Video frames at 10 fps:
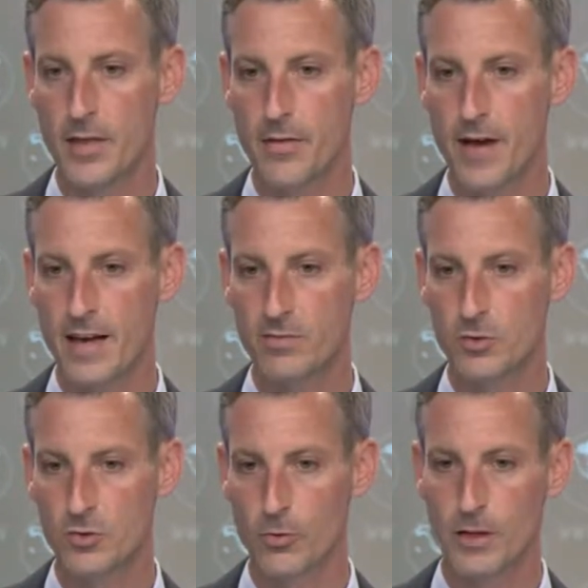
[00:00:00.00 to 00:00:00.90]
The vast
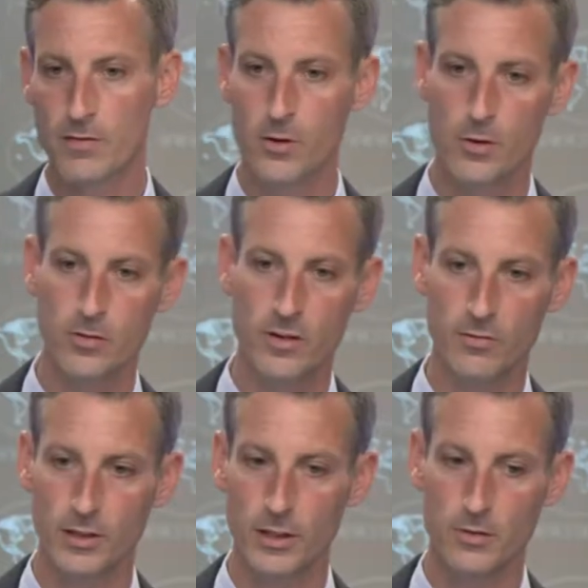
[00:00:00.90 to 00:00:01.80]
majority of those
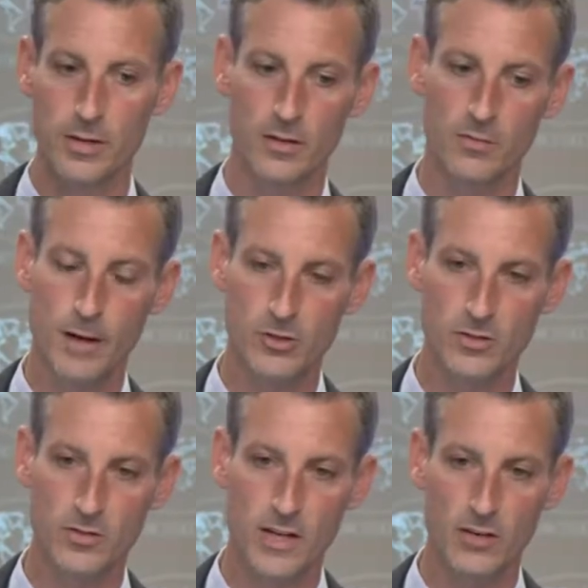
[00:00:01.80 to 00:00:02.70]
have cleared the
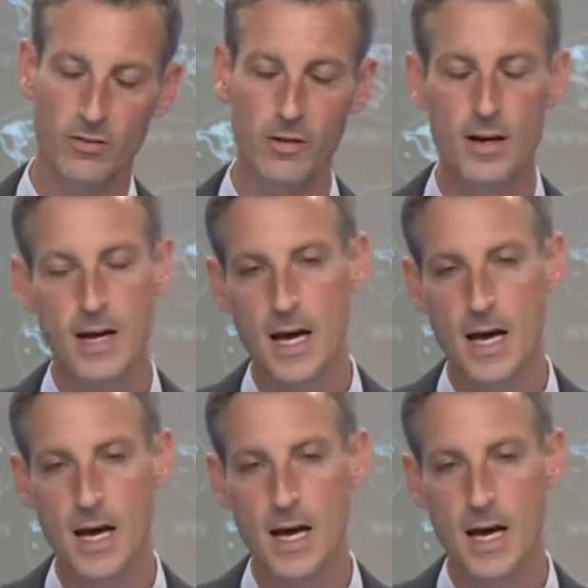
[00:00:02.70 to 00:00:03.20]
inspection station